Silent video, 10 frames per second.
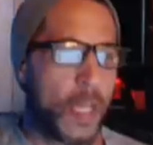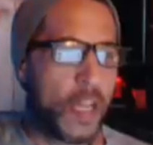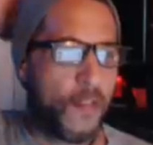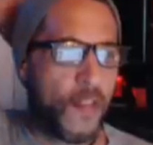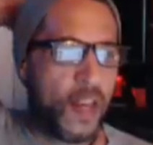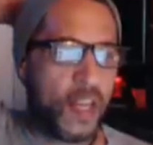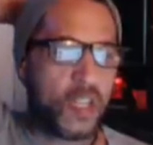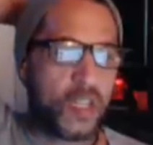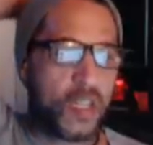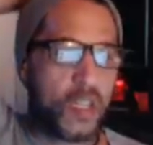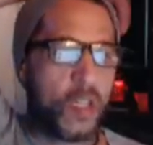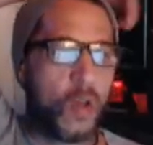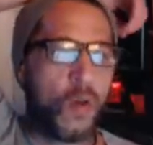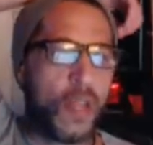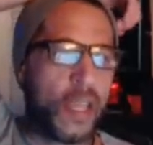we had finished
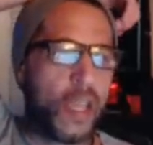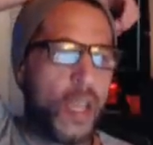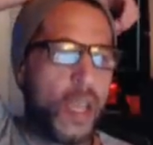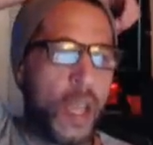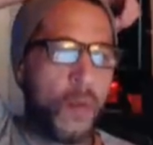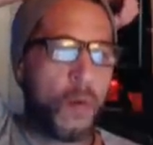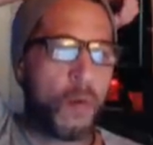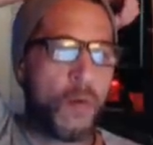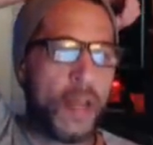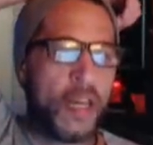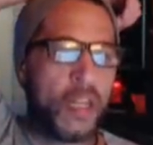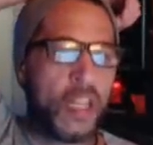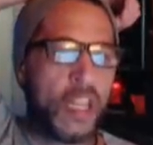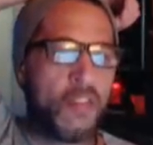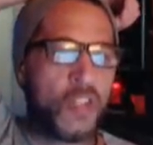loading and we were ready to
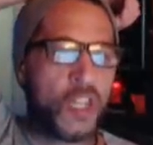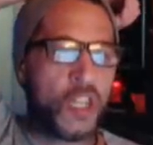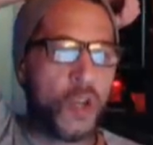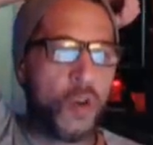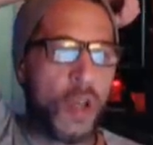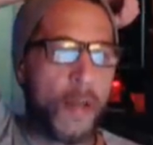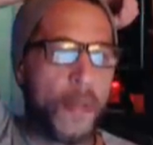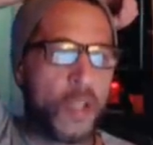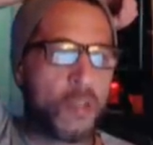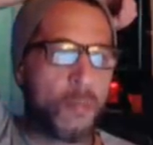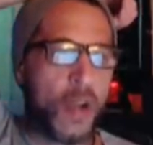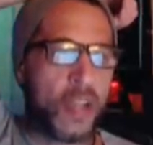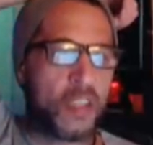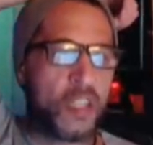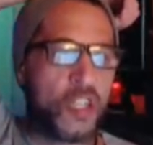leave, she showed up and
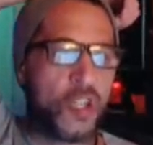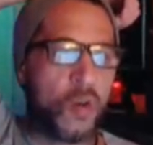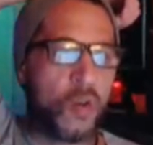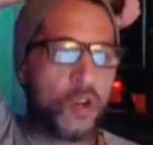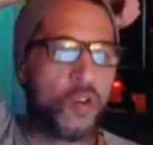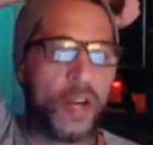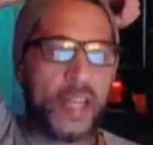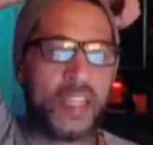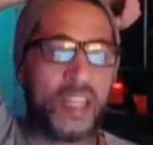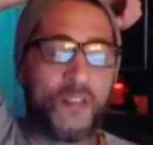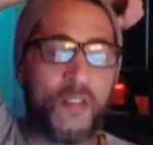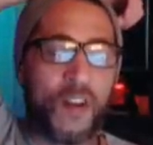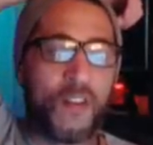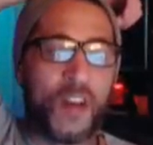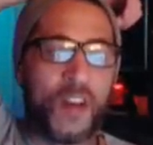surprisingly showed her crazy in
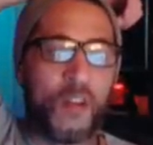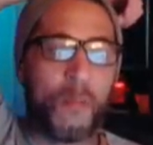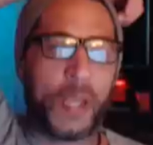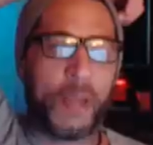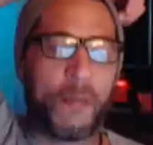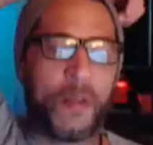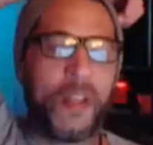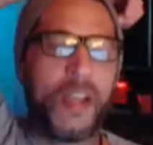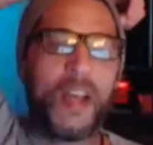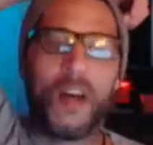front of other people.